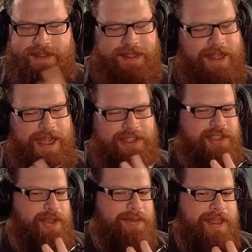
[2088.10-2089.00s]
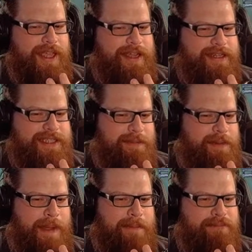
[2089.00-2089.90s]
I just don't think I could accept a
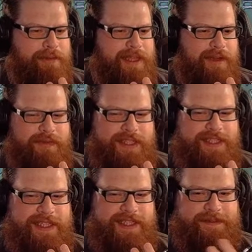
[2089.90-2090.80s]
pampering without feeling silly.